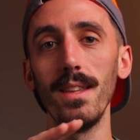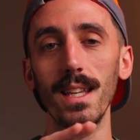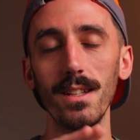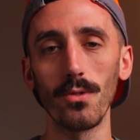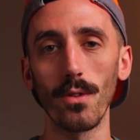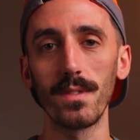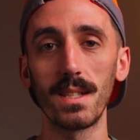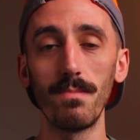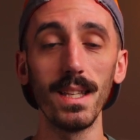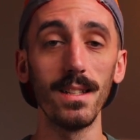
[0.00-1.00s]
the Endorphin
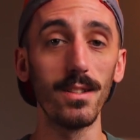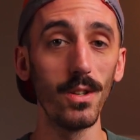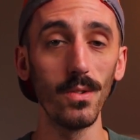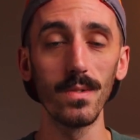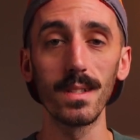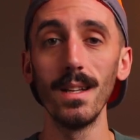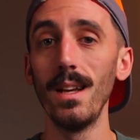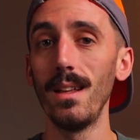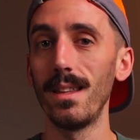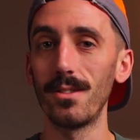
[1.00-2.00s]
Speed 2s.
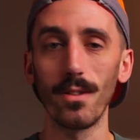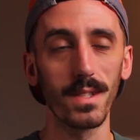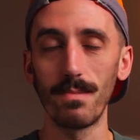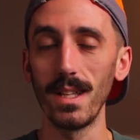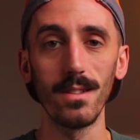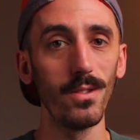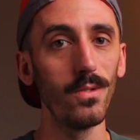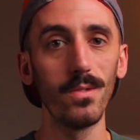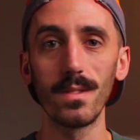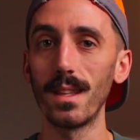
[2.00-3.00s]
The Endorphin Speed
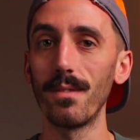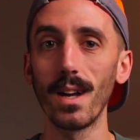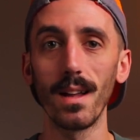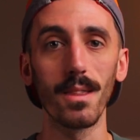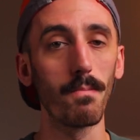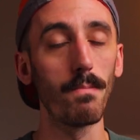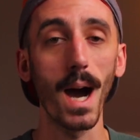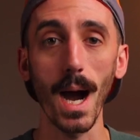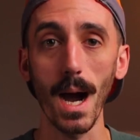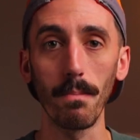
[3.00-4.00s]
2s, they've got the
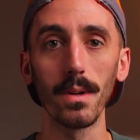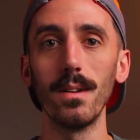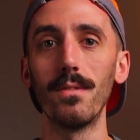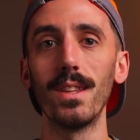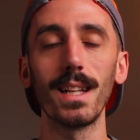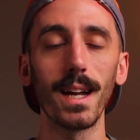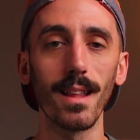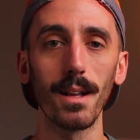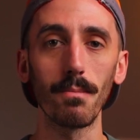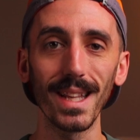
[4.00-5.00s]
pop of the
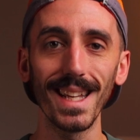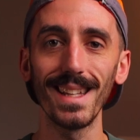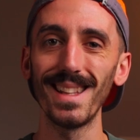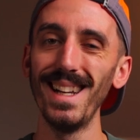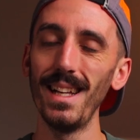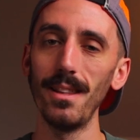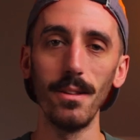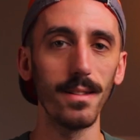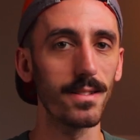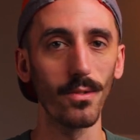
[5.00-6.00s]
nylon plate,
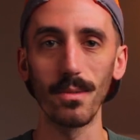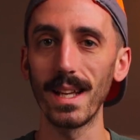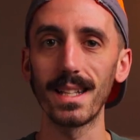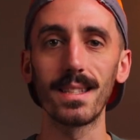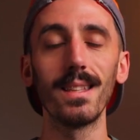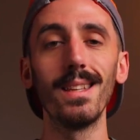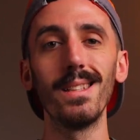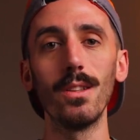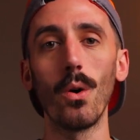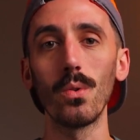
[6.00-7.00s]
so it makes
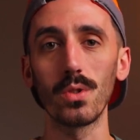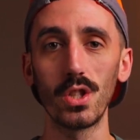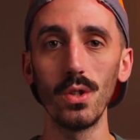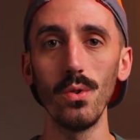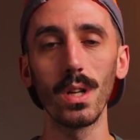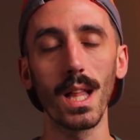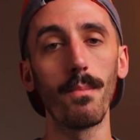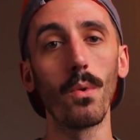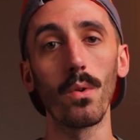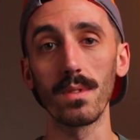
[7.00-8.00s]
the whole shoe a
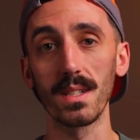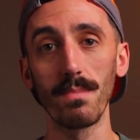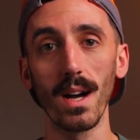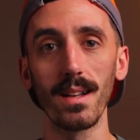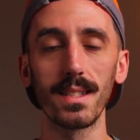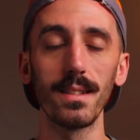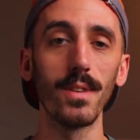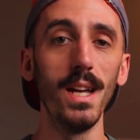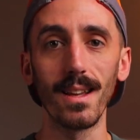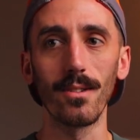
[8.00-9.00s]
lot more responsive.
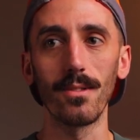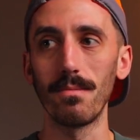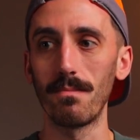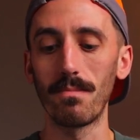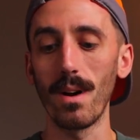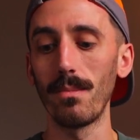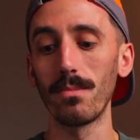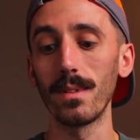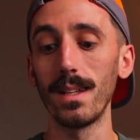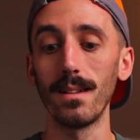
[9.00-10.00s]
They're
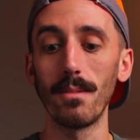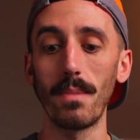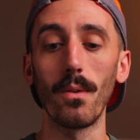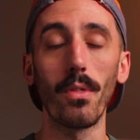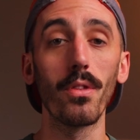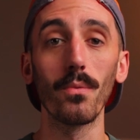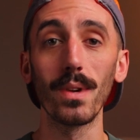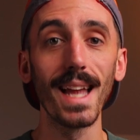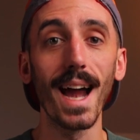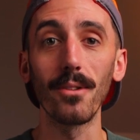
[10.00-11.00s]
probably about
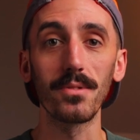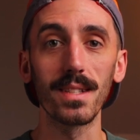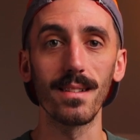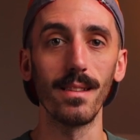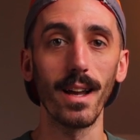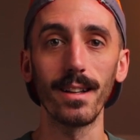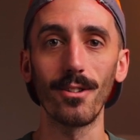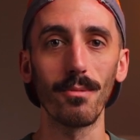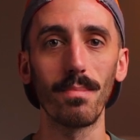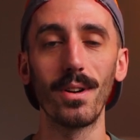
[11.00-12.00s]
3 ounces
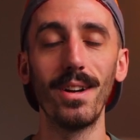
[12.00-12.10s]
lighter